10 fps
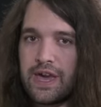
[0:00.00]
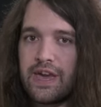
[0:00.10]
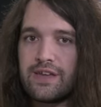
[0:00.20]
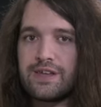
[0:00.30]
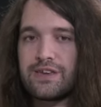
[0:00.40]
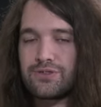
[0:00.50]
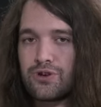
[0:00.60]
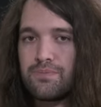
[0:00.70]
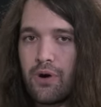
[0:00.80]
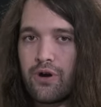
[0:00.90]
paying a
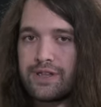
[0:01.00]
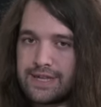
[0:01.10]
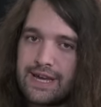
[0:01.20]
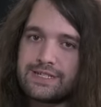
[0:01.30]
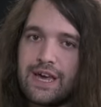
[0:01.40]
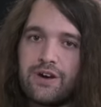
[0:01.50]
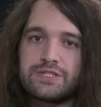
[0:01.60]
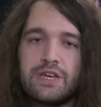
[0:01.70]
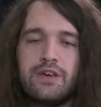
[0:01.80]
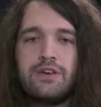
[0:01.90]
third party test
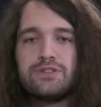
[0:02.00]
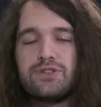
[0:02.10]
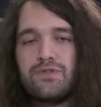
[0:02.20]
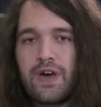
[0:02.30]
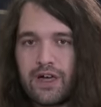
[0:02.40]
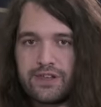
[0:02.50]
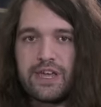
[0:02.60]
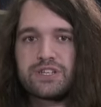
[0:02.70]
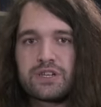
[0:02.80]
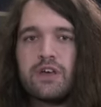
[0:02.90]
house to do
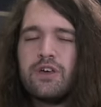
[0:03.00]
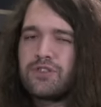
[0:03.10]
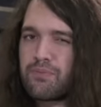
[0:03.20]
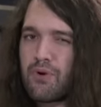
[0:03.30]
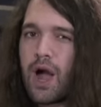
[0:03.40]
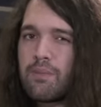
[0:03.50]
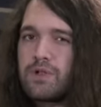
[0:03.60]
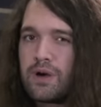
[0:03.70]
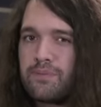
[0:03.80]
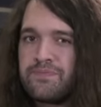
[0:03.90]
validation. The
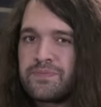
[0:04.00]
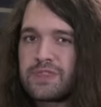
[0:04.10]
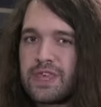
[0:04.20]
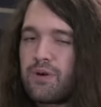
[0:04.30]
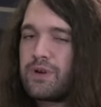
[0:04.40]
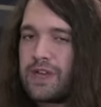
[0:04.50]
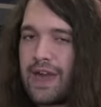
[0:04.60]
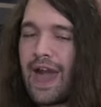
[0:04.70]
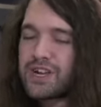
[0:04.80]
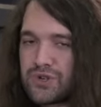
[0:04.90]
problem that we
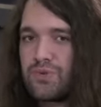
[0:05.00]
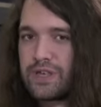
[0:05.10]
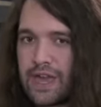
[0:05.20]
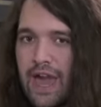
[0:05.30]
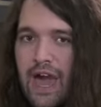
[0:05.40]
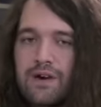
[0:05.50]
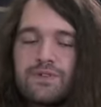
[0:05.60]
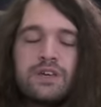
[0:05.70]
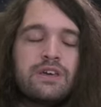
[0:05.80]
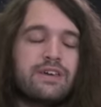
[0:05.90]
actually
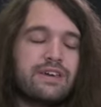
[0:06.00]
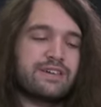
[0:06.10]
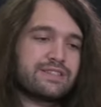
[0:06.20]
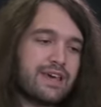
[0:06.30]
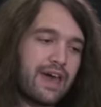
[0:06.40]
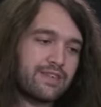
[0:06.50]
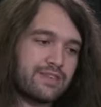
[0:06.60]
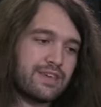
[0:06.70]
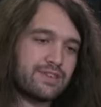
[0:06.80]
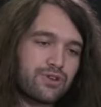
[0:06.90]
have is that
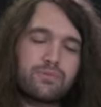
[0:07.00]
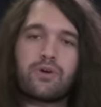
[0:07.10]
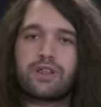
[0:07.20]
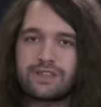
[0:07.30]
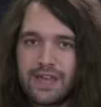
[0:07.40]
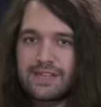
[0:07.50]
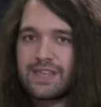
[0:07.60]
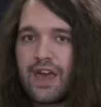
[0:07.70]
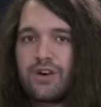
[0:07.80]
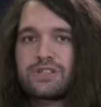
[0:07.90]
the third party test
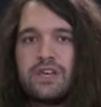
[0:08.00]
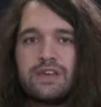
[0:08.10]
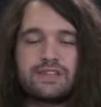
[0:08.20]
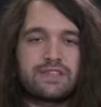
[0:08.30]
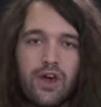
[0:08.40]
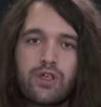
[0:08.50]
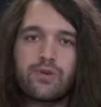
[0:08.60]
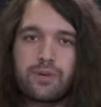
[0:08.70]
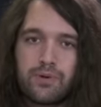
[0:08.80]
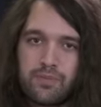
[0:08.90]
house is the only
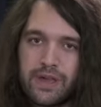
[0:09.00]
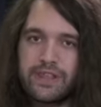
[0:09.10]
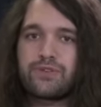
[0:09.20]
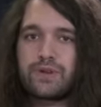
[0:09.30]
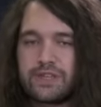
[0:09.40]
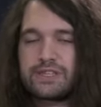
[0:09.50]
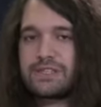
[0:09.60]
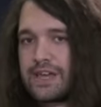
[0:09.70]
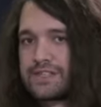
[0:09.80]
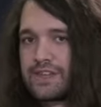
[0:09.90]
one permitted to release
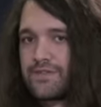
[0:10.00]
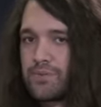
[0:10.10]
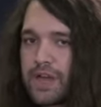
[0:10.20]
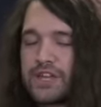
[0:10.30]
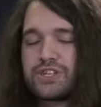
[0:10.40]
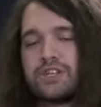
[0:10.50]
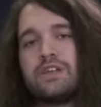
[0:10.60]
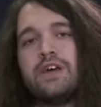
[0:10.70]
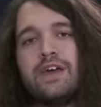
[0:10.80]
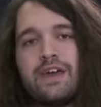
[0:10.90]
testing
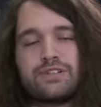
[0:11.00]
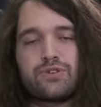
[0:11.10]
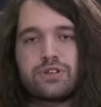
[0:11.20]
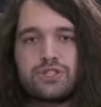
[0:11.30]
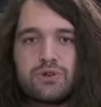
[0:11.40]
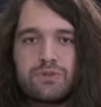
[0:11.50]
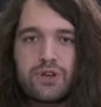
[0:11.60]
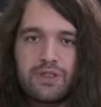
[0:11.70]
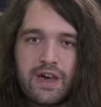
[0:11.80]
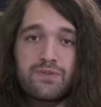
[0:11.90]
information. And so consumers
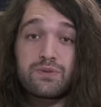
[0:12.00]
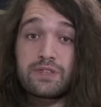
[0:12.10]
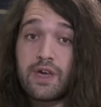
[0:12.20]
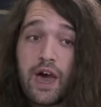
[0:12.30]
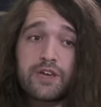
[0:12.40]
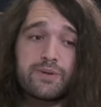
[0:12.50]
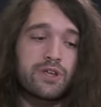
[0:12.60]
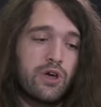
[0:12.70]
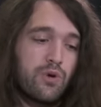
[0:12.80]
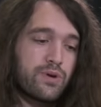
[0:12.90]
are left with a
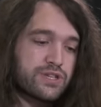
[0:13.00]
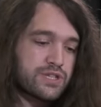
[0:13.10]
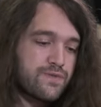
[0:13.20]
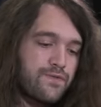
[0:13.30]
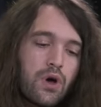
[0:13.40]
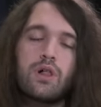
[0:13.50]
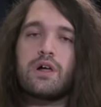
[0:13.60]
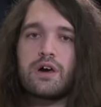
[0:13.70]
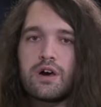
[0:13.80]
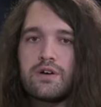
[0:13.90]
document which is
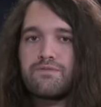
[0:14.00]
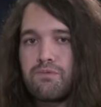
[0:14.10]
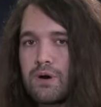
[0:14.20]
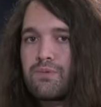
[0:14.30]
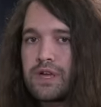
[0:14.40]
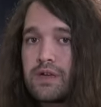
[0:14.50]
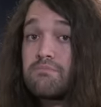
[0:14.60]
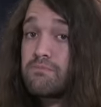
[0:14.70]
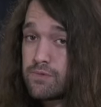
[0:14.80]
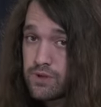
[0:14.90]
full of what we